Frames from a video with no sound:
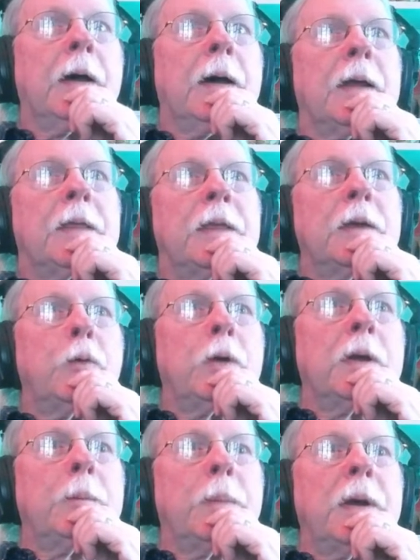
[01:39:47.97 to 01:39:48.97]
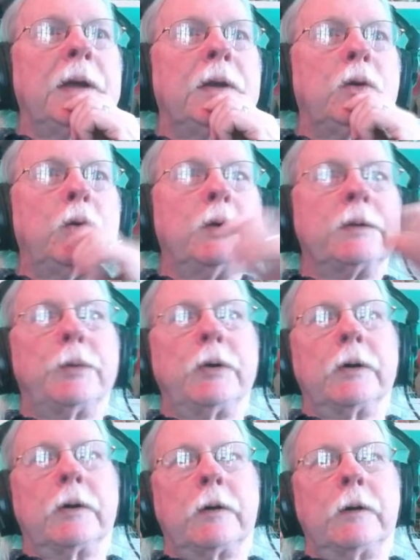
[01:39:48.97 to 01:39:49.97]
I think what I might do is put a
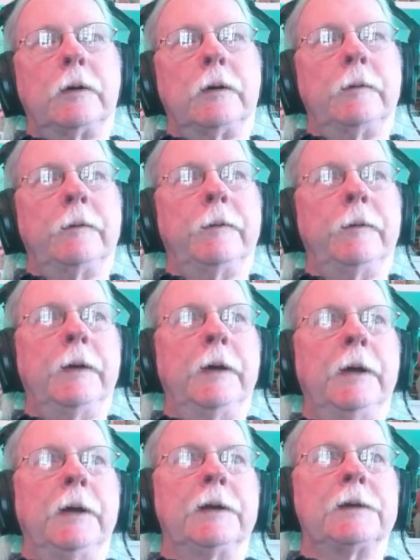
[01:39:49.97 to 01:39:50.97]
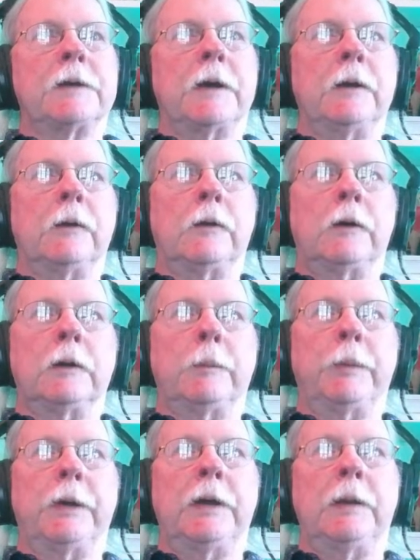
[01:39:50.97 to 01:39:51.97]
curve design along the
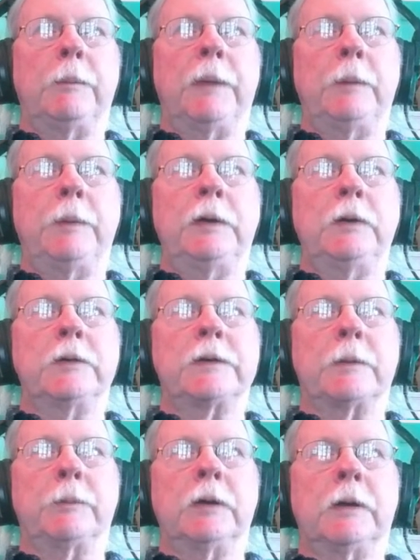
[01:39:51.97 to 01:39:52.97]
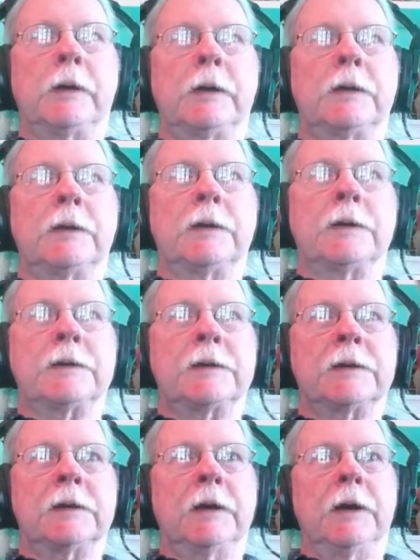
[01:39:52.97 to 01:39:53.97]
blade and maybe use something like
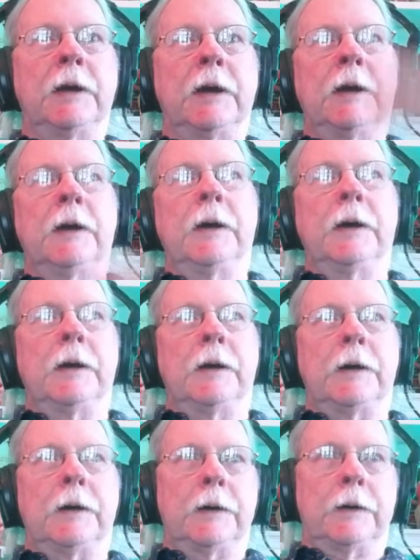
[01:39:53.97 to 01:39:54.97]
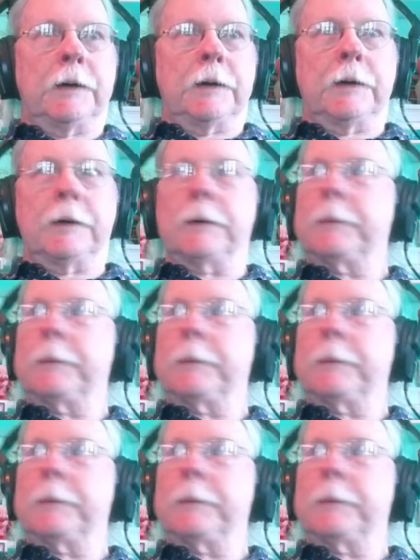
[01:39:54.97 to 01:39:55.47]
this. So